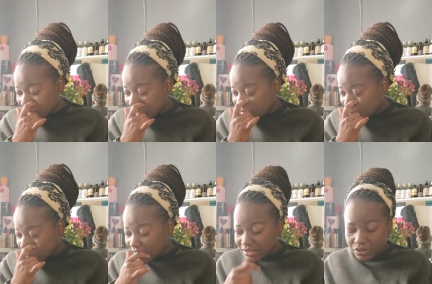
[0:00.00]
said
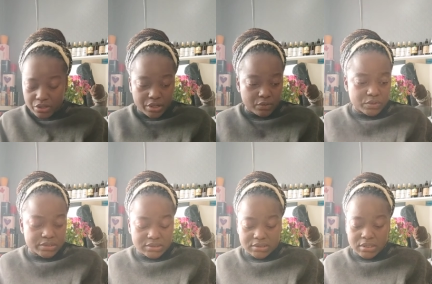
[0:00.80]
when I saw her
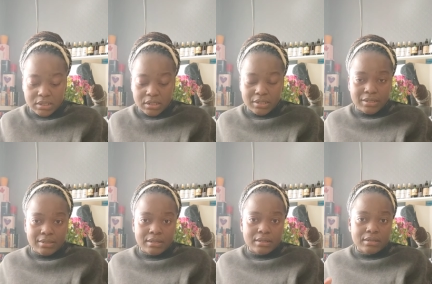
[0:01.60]
was,
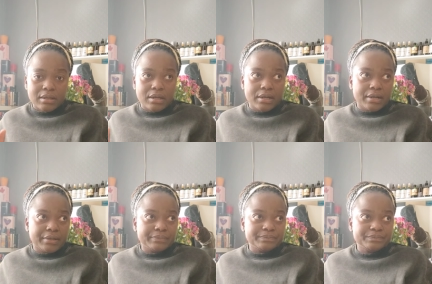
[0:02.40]

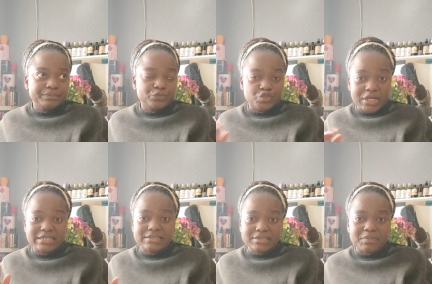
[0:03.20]
um,
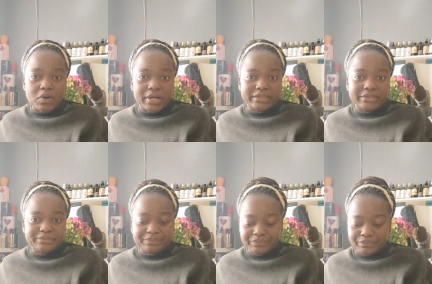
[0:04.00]
dress smart
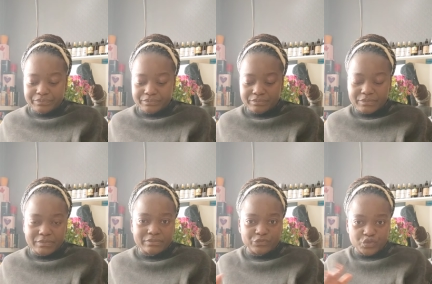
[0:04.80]

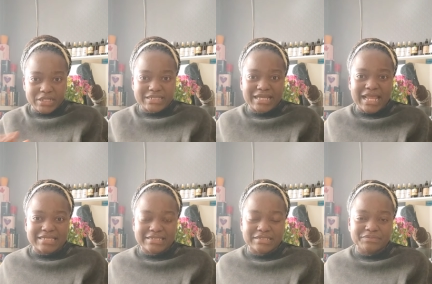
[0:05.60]
dressed
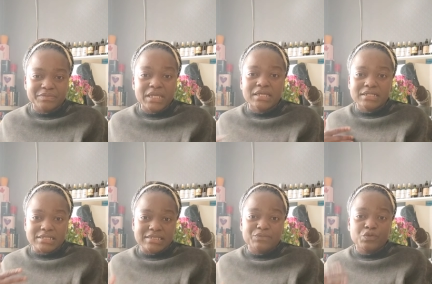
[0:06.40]
classy.
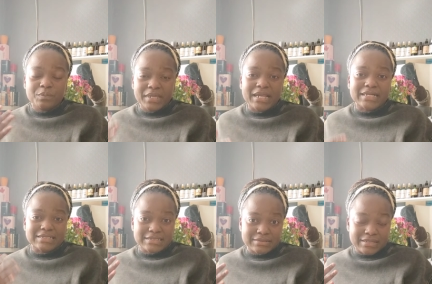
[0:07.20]
It seemed to me like
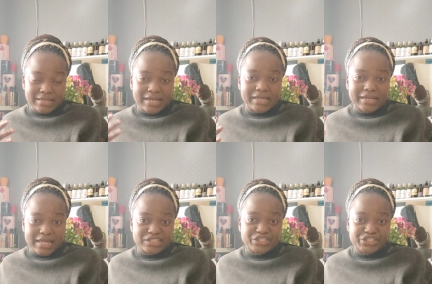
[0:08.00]
a like a
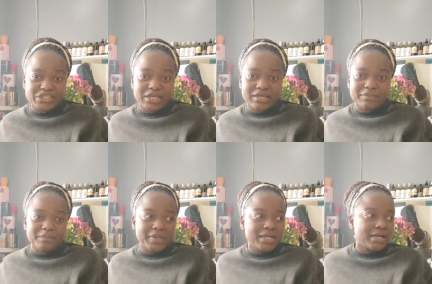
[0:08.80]
classy chick
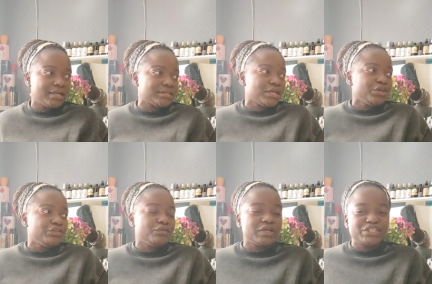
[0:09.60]
because
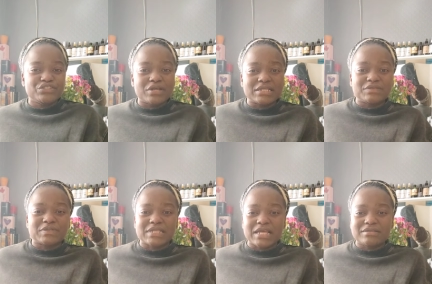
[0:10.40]
the way she dressed, it
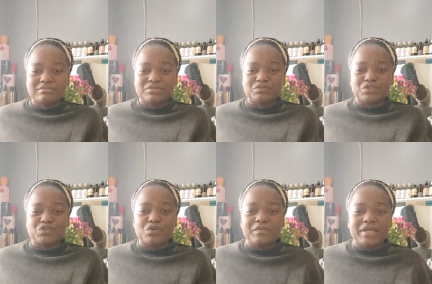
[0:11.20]
was like she was
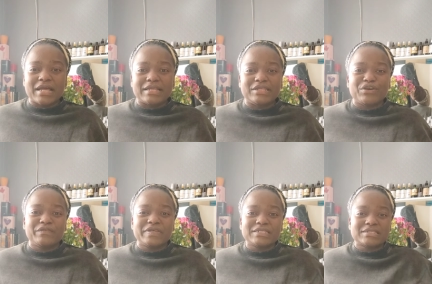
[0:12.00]
going at the
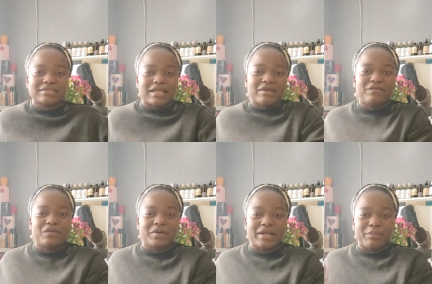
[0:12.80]
office like
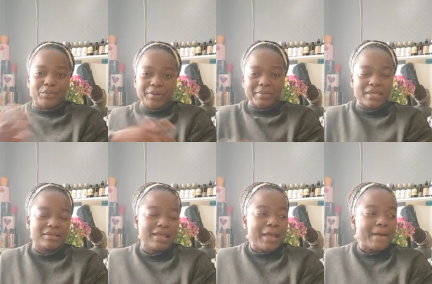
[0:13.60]
for an appointment.
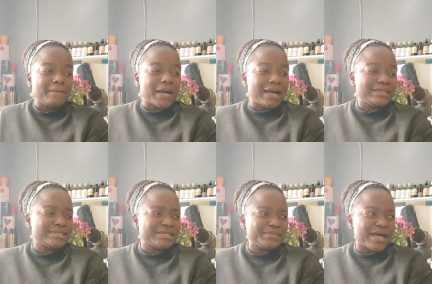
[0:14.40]
But at the
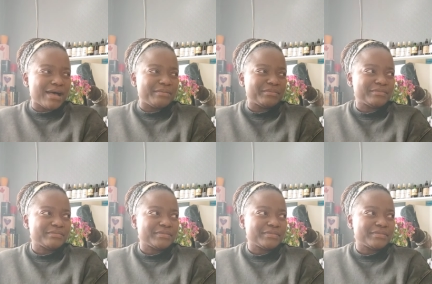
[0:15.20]
same time,